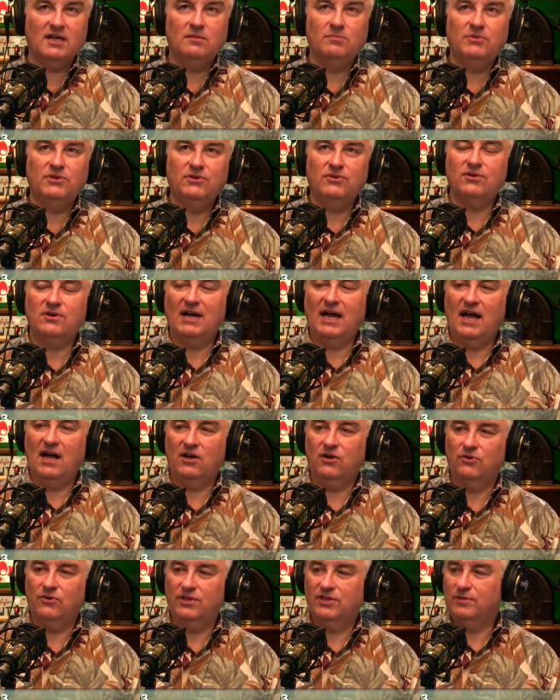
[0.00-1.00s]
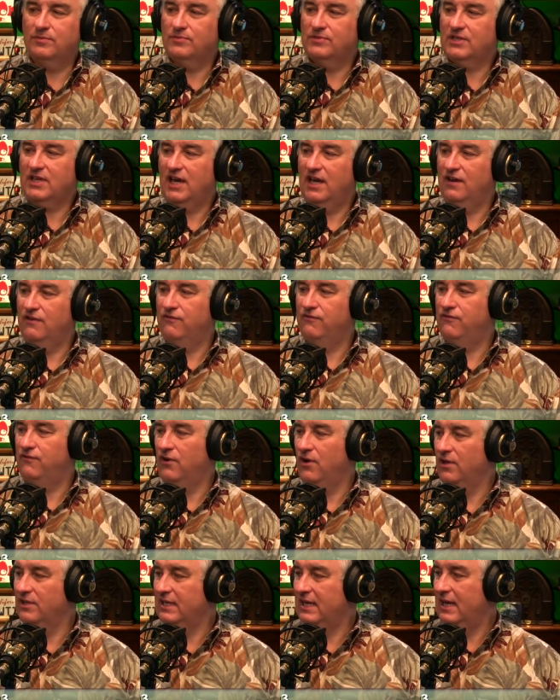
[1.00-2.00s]
computer algorithms kind of
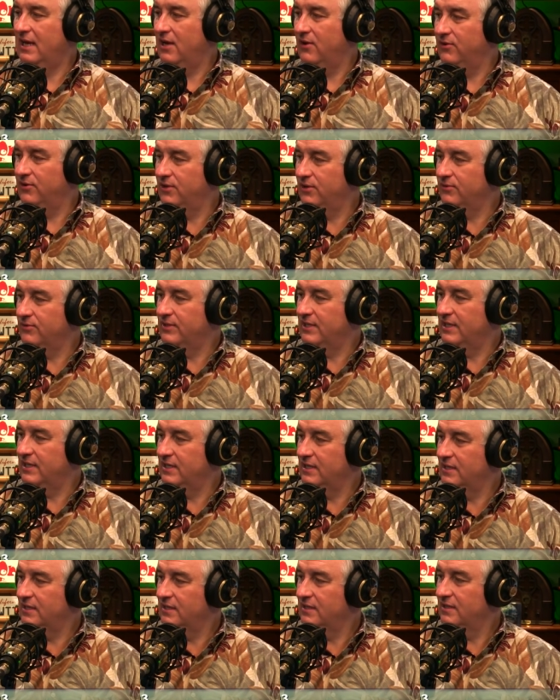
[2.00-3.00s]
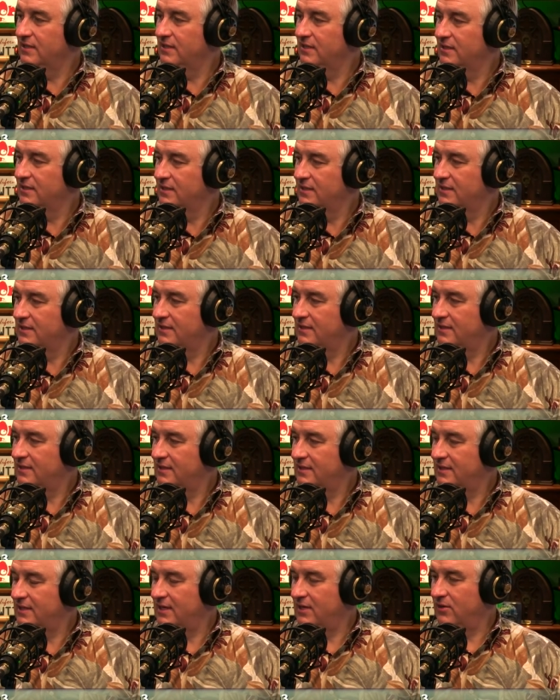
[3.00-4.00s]
fall down, don't they?
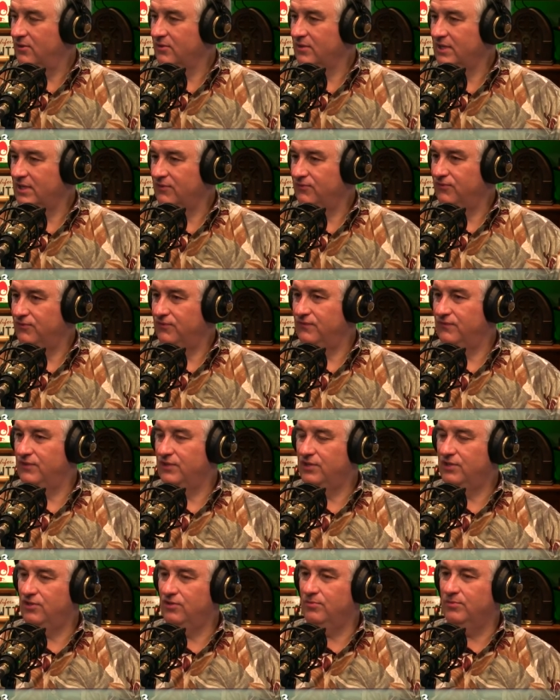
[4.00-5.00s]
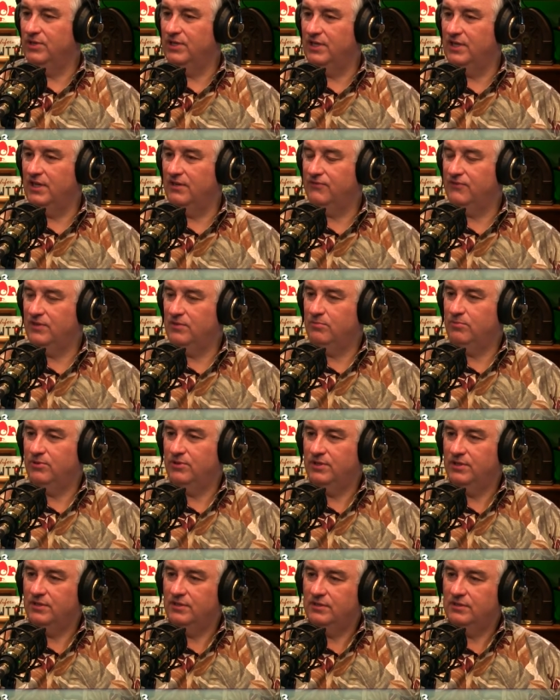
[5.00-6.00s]
They don't give the human enough
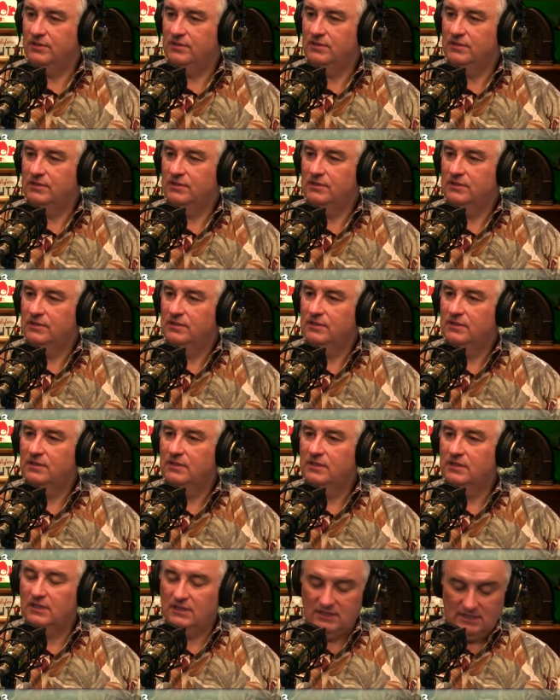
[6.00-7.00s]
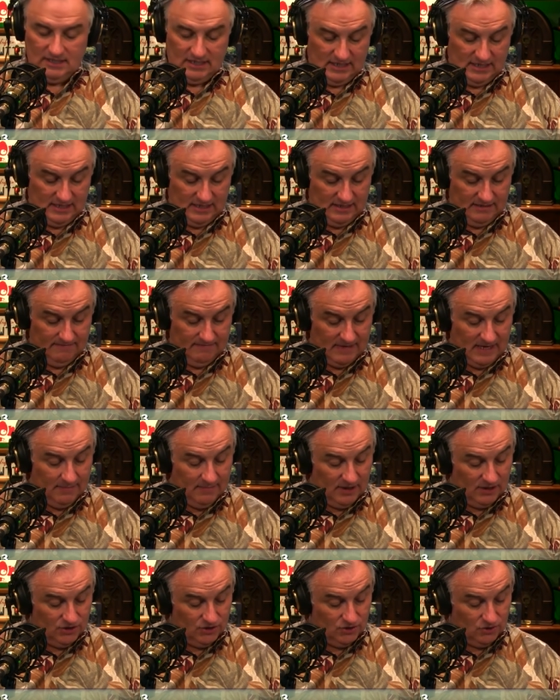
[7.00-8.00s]
input. Um, I'm
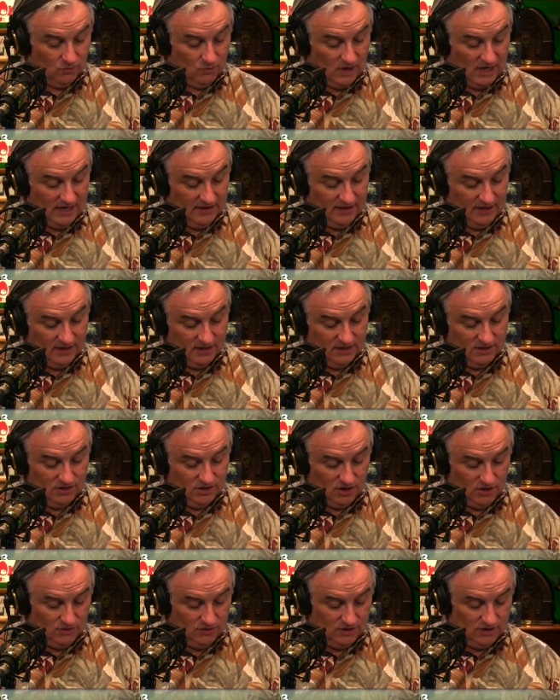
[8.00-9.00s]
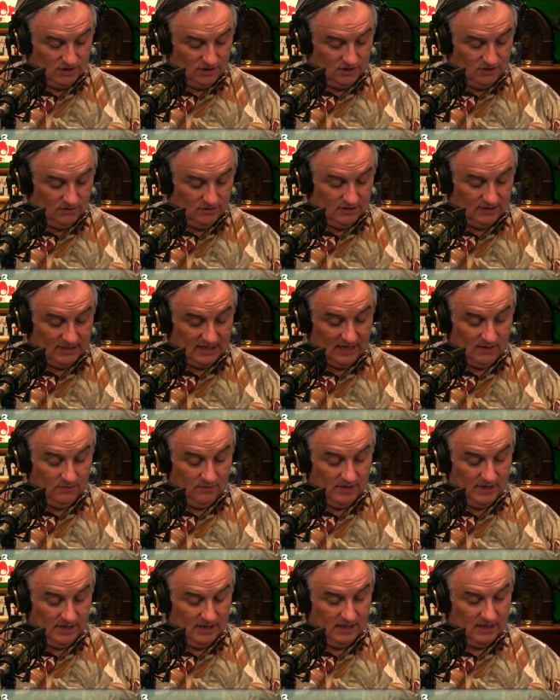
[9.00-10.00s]
not sure why they chose to do it that
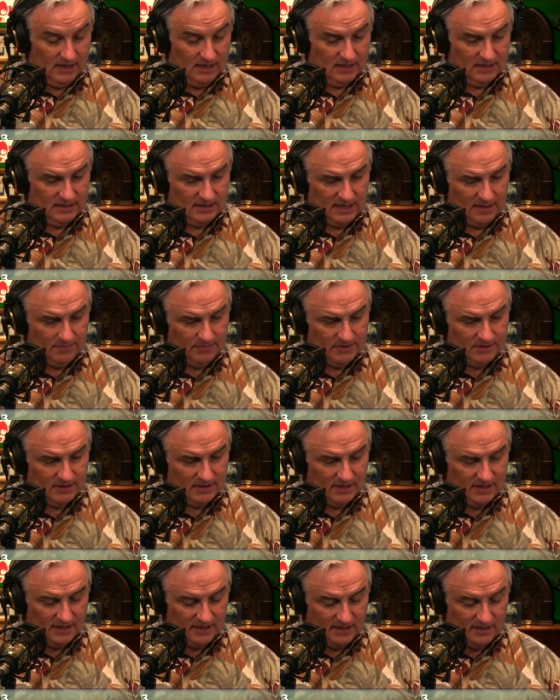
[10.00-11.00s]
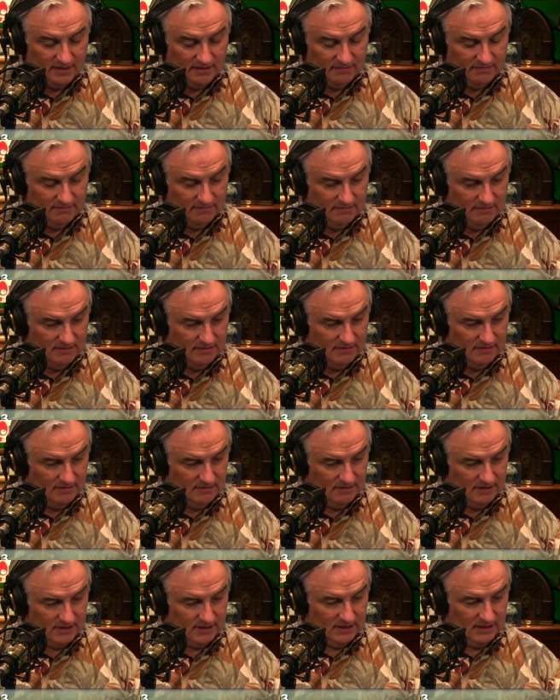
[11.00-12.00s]
way, except uh,
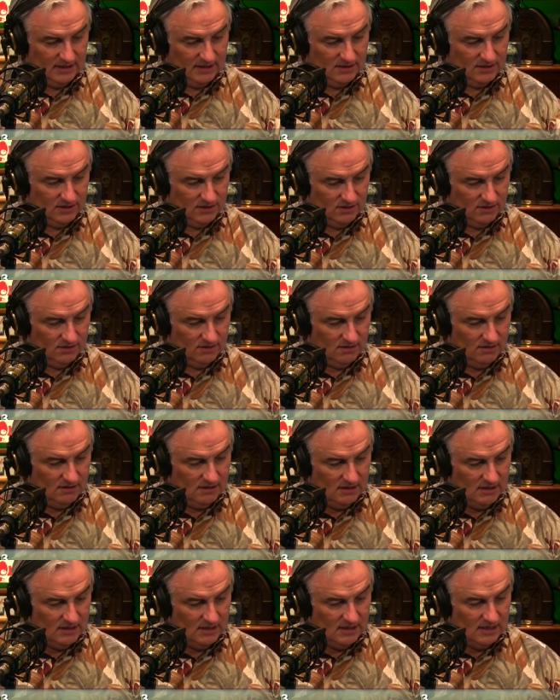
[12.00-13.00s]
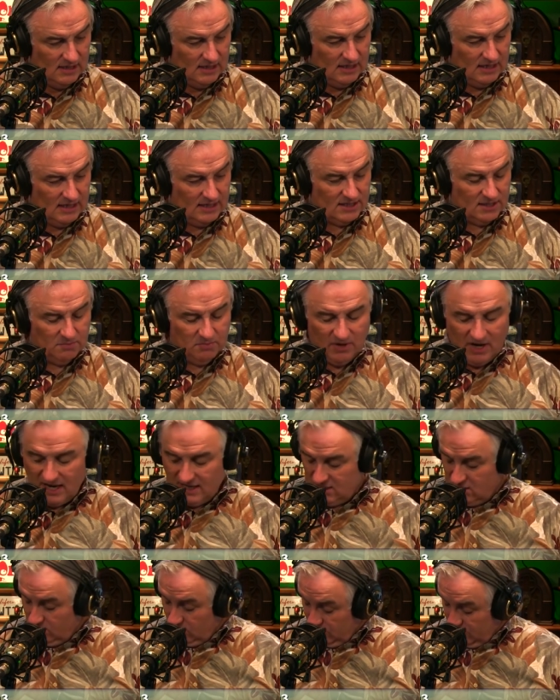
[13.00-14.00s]
it's easier. Is it
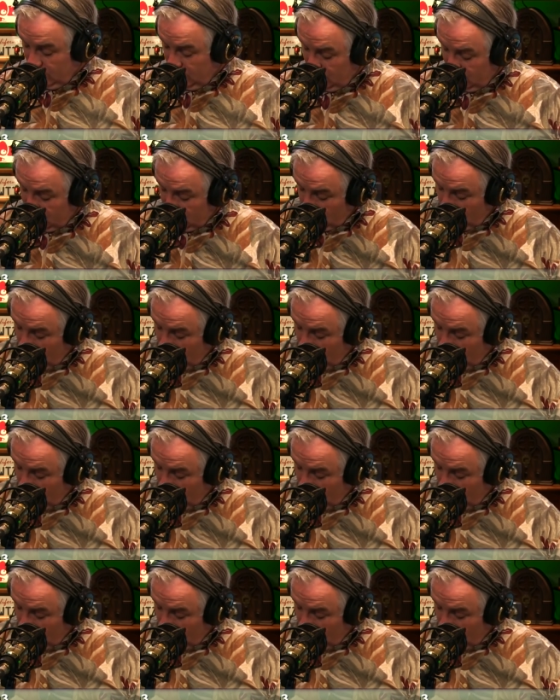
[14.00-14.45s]
possible to use